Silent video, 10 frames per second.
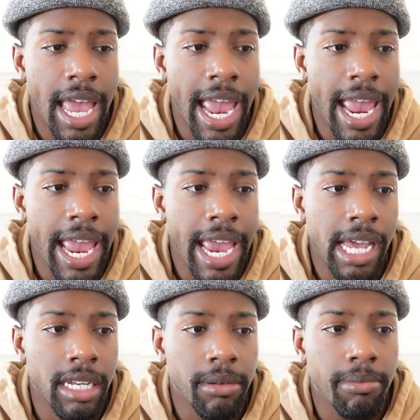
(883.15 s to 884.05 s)

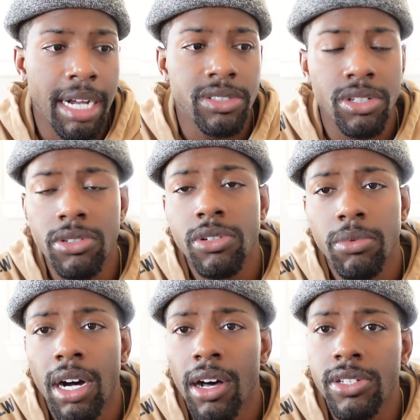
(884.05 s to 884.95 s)
and my children
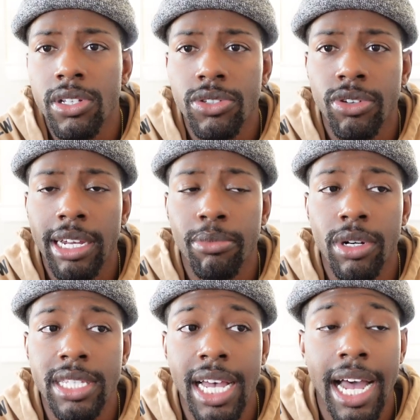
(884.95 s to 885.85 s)
will also train
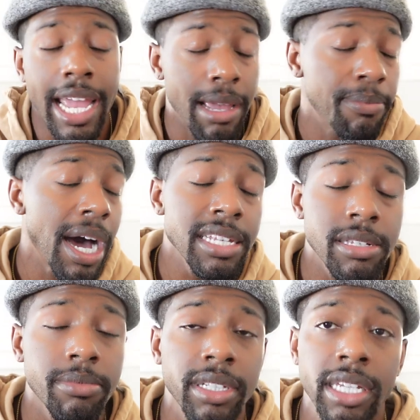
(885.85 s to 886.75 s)
Muay Thai, and
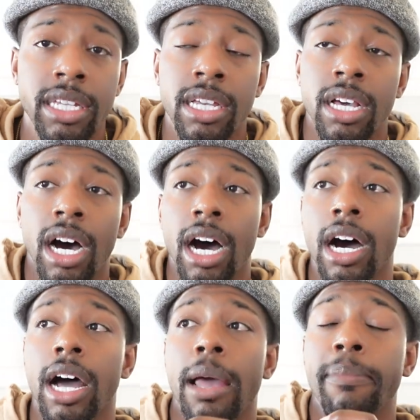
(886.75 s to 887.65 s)
possibly
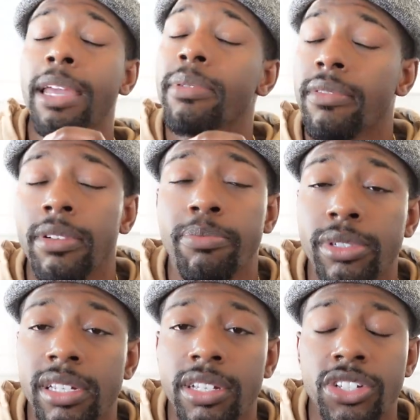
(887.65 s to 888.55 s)
and maybe even
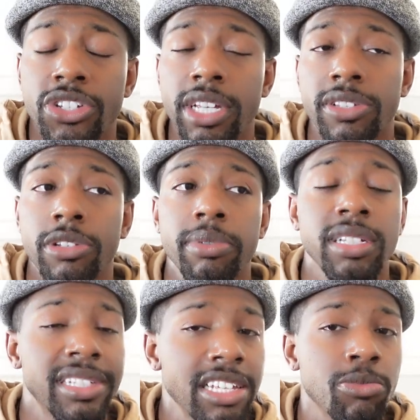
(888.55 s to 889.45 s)
Brazilian Jiu Jitsu
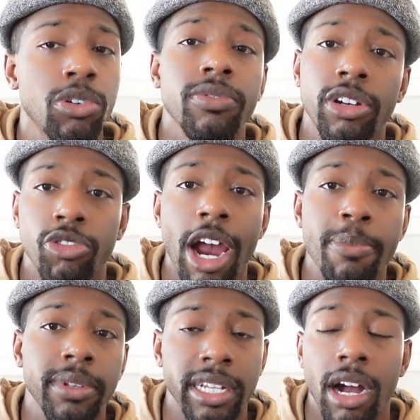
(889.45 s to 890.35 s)
because that's more of a
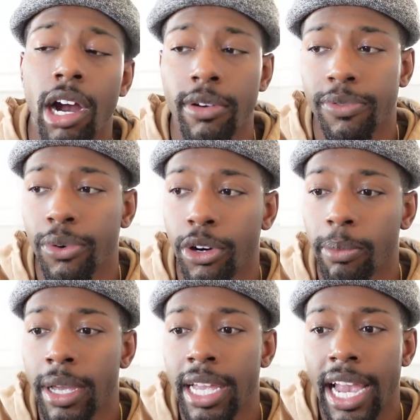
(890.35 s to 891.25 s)
grappling art
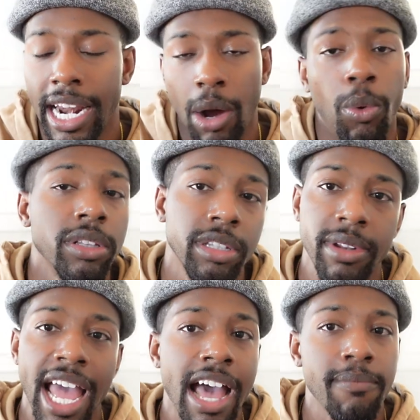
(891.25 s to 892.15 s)
form. And I want them
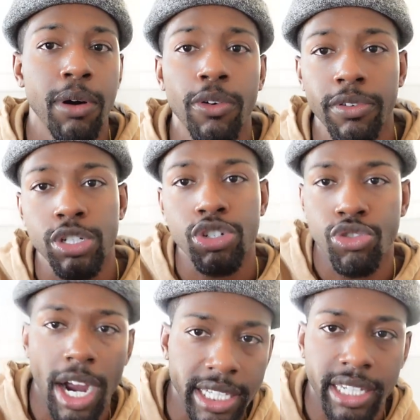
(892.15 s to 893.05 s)
to have both a
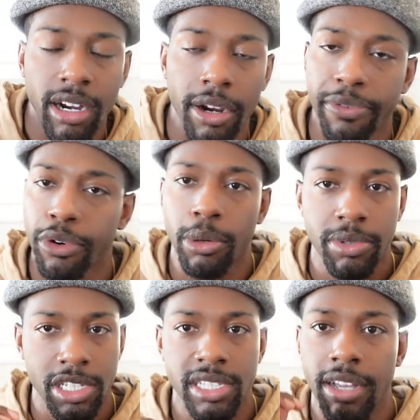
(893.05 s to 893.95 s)
striking art form,
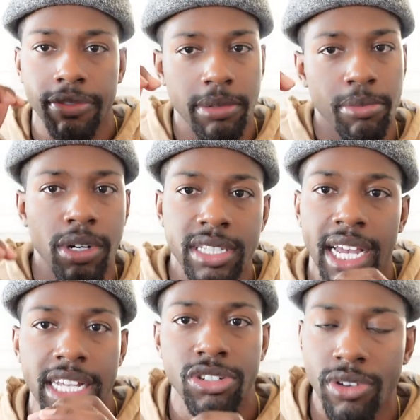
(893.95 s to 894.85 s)
which is definitely Muay
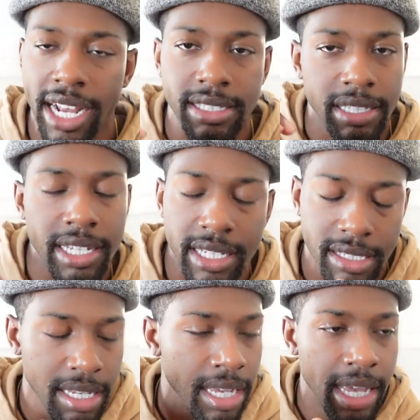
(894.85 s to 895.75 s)
Thai strikes, kicks,
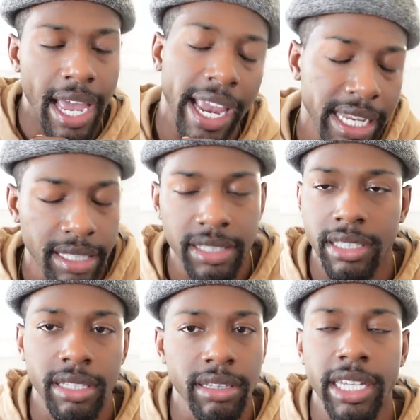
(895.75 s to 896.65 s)
eight
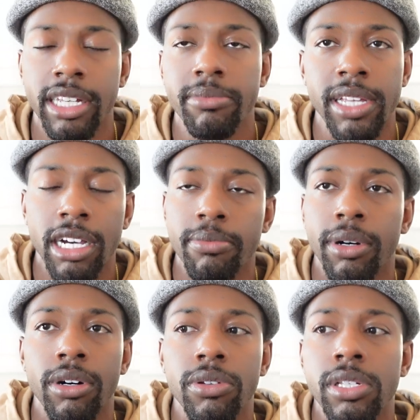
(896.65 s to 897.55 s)
limbs,
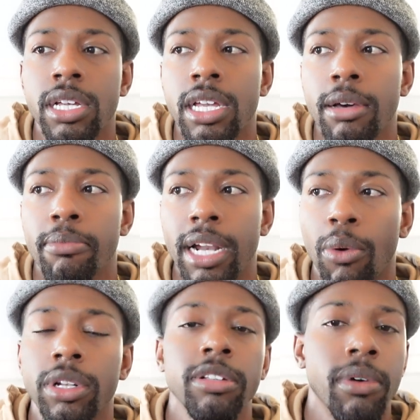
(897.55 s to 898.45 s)
elbows, but I
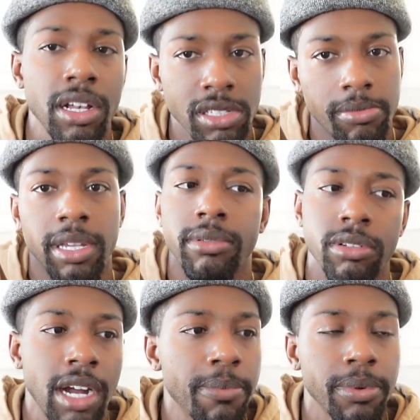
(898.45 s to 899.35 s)
want them to also be able to
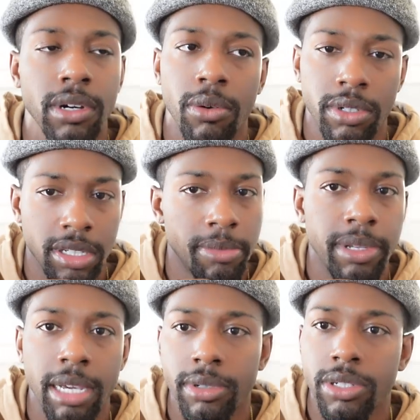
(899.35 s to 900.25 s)
grapple. I want them to
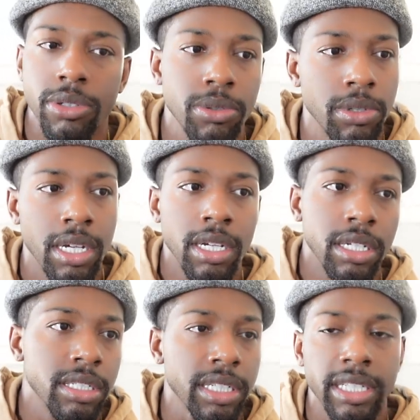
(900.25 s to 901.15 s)
be able to do
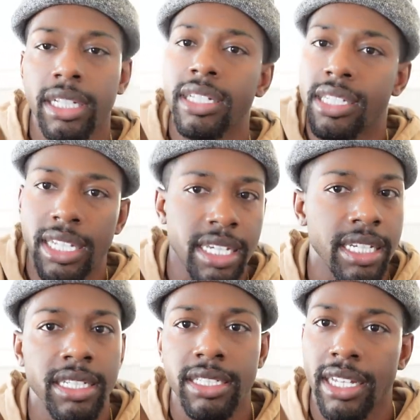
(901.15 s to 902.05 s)
the guillotine, the